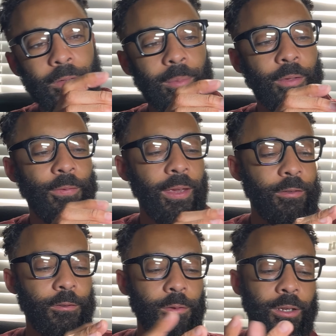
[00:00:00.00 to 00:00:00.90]

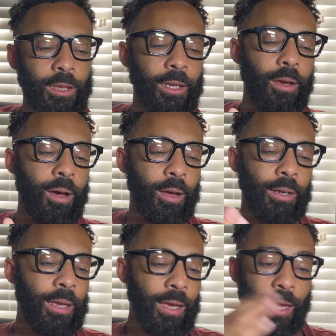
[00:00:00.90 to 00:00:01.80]
Also,
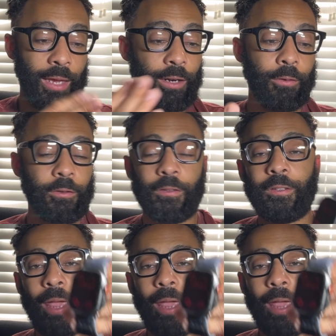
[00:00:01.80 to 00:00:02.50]
if you're familiar with